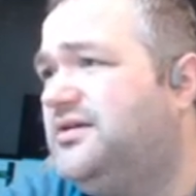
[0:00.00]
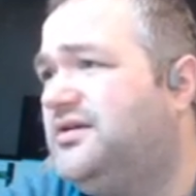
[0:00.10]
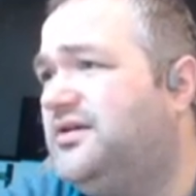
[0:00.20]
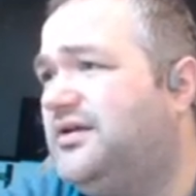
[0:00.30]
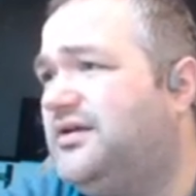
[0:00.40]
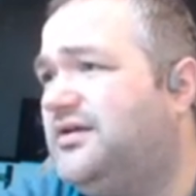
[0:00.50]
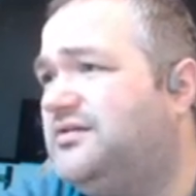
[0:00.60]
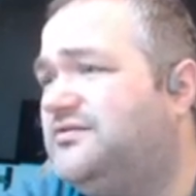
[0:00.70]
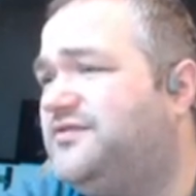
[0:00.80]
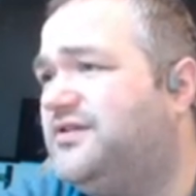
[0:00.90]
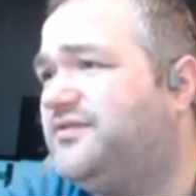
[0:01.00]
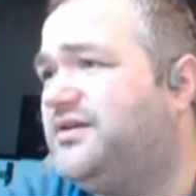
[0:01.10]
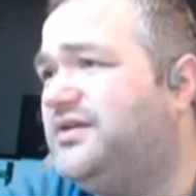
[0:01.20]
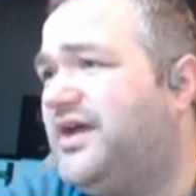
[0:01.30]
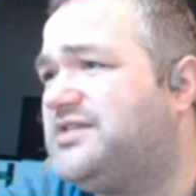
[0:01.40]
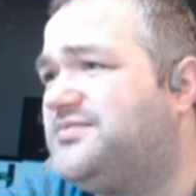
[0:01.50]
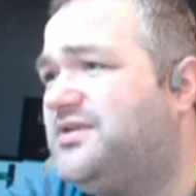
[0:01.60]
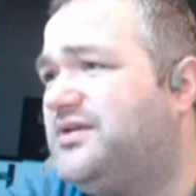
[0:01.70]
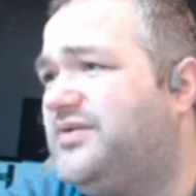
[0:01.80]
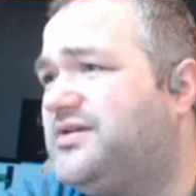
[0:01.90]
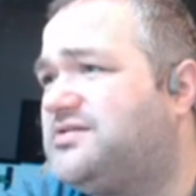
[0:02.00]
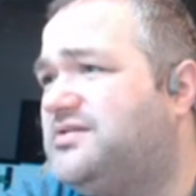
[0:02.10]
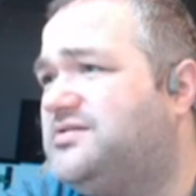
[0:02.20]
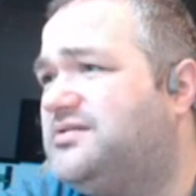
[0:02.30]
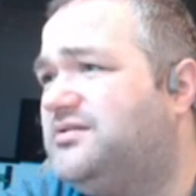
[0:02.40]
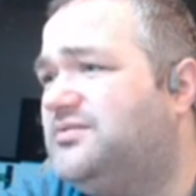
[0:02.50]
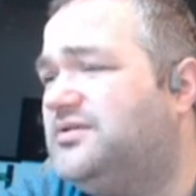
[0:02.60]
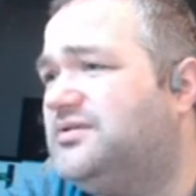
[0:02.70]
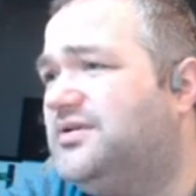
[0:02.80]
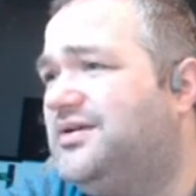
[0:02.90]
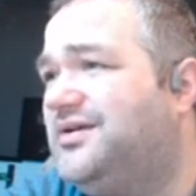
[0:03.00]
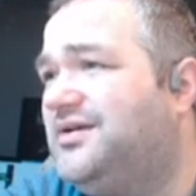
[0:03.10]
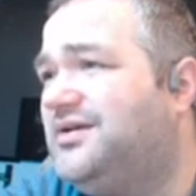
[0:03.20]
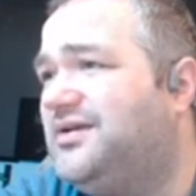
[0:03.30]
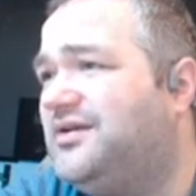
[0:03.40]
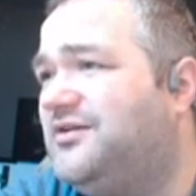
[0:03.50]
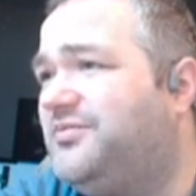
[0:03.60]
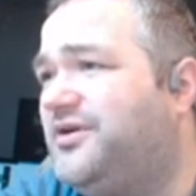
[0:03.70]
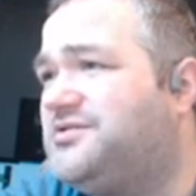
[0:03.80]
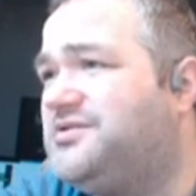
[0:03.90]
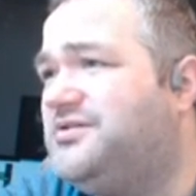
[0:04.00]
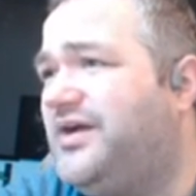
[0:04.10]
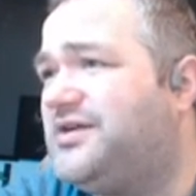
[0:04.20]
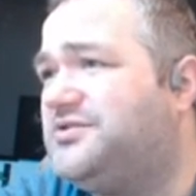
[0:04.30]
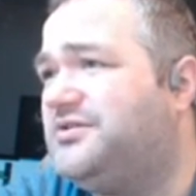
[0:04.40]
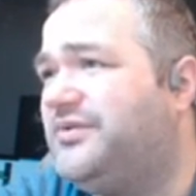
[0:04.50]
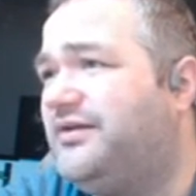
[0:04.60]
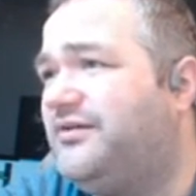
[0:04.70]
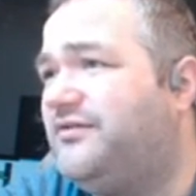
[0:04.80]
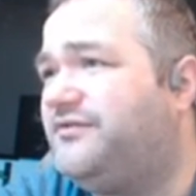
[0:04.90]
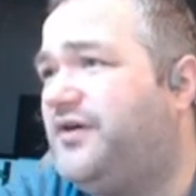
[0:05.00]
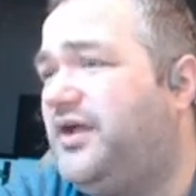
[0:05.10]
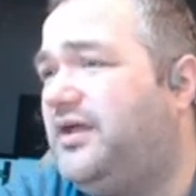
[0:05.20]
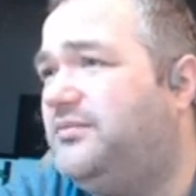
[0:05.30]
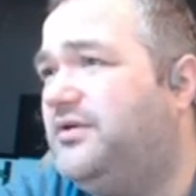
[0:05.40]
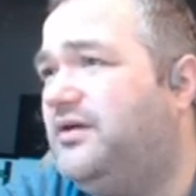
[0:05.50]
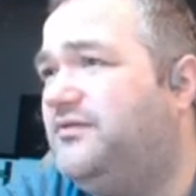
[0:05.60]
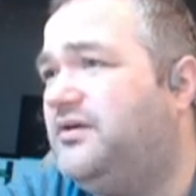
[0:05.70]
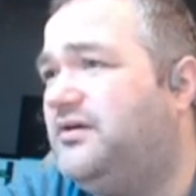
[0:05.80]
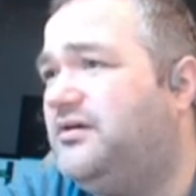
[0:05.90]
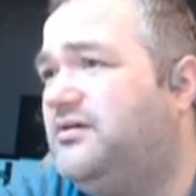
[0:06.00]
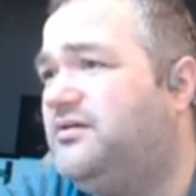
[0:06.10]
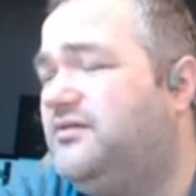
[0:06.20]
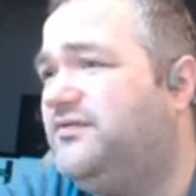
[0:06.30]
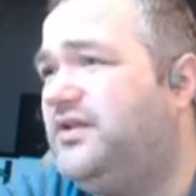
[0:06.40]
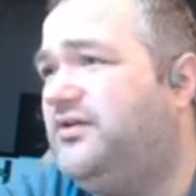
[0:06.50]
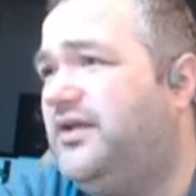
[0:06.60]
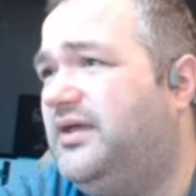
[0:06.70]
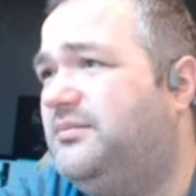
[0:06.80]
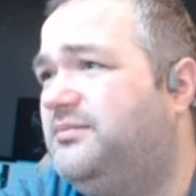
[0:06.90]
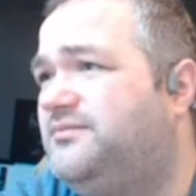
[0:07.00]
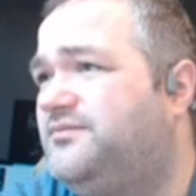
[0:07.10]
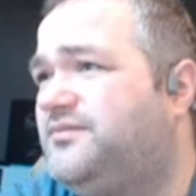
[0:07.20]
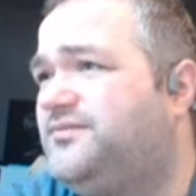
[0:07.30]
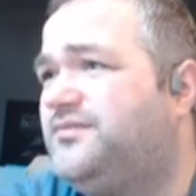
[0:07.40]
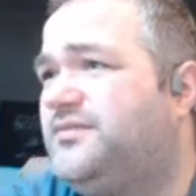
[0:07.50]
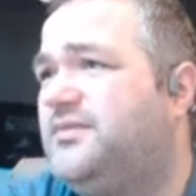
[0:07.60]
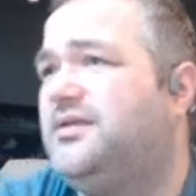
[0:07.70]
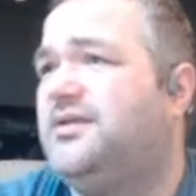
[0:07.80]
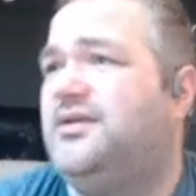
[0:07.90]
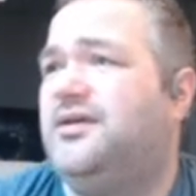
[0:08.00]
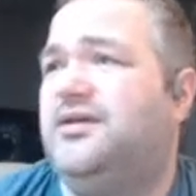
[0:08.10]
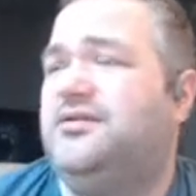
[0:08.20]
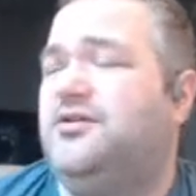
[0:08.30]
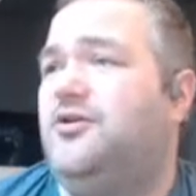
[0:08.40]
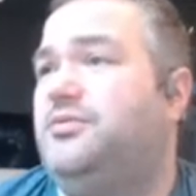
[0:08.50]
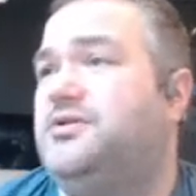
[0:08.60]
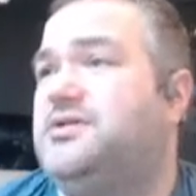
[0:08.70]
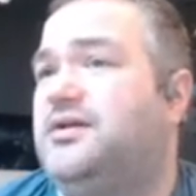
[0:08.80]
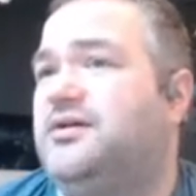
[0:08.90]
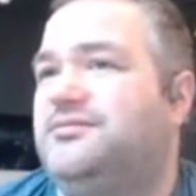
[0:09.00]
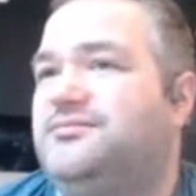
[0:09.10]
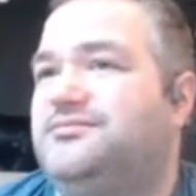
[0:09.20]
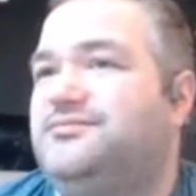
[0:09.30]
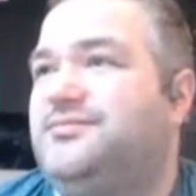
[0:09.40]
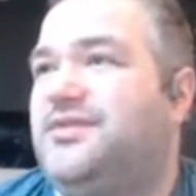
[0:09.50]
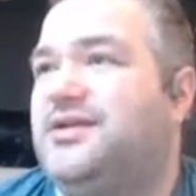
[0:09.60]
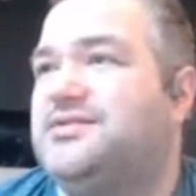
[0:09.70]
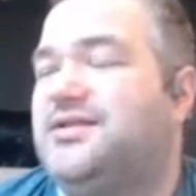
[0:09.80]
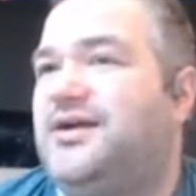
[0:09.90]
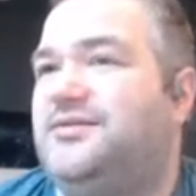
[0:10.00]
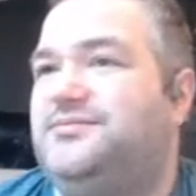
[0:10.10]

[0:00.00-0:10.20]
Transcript: and feel free to ask me any questions, and we'll get into part 2, actually rendering a frame of your video game into OpenGL. Thanks a lot.